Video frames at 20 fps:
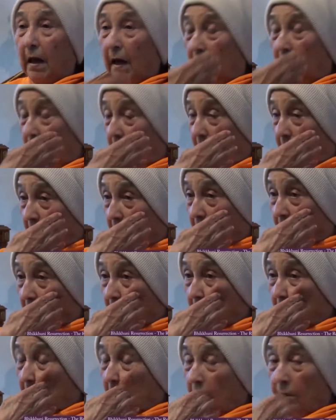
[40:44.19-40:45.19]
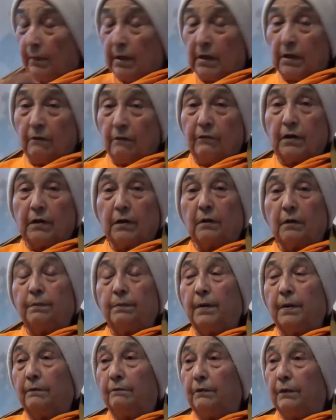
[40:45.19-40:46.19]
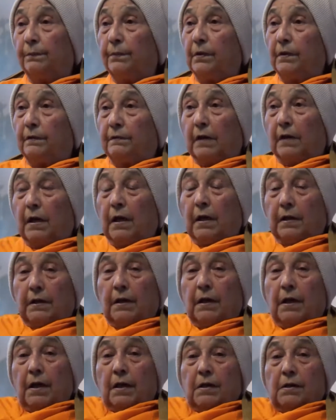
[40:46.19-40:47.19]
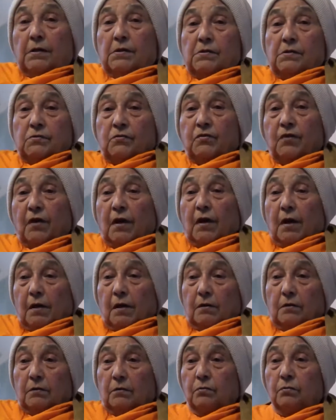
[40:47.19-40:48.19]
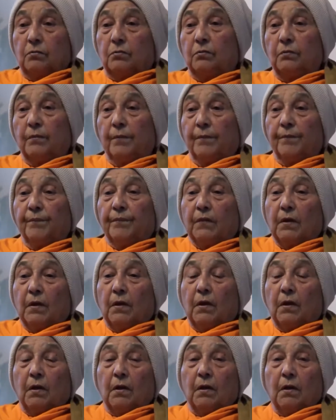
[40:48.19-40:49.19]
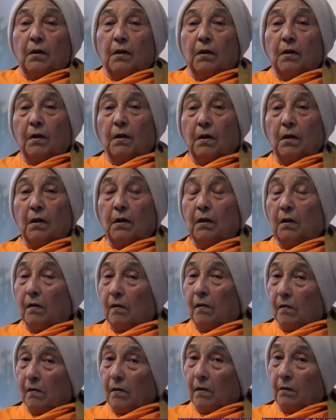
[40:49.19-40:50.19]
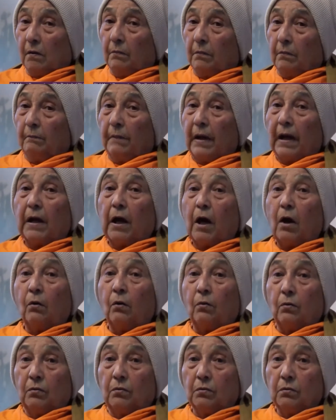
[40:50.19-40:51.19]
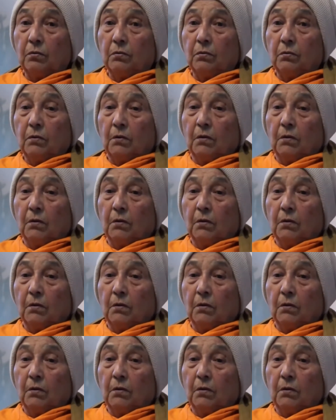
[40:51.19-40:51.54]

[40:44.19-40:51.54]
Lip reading: And Venerable Vipulasara is trying to back out.